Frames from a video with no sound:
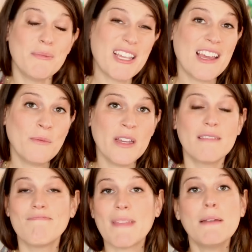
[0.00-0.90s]
To begin
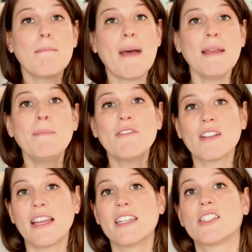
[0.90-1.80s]
with, it might be
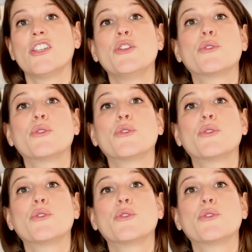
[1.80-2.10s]
related to